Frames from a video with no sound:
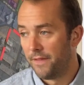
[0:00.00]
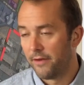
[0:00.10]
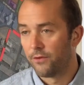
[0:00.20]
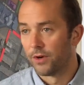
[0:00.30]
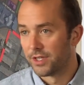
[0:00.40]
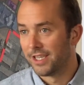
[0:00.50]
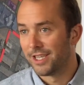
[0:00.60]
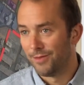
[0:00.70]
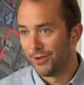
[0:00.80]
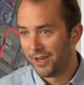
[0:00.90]
they of course need
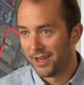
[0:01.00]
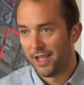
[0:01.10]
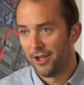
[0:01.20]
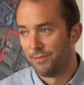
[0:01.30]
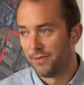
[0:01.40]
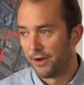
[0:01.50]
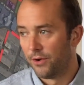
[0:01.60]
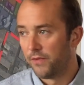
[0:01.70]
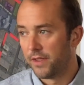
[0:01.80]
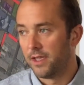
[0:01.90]
community to help not
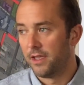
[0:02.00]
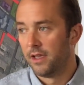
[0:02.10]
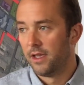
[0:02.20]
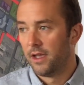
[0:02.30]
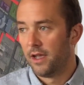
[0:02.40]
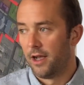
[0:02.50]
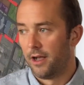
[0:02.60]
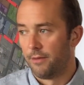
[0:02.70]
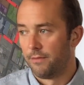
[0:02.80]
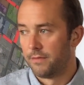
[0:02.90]
only
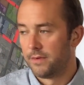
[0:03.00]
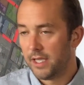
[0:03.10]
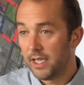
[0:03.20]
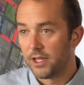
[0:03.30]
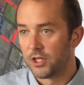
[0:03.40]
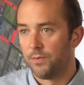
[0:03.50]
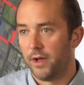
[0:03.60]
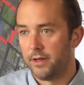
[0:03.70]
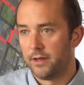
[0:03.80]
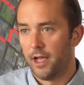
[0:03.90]
um, teach
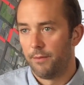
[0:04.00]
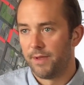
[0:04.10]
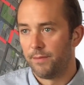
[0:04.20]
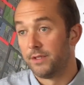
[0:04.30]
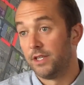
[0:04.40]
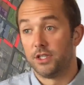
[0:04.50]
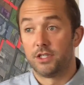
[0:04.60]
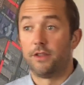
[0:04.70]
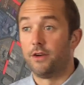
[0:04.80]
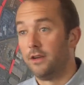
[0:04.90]
but help people teach each
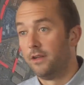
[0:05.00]
other.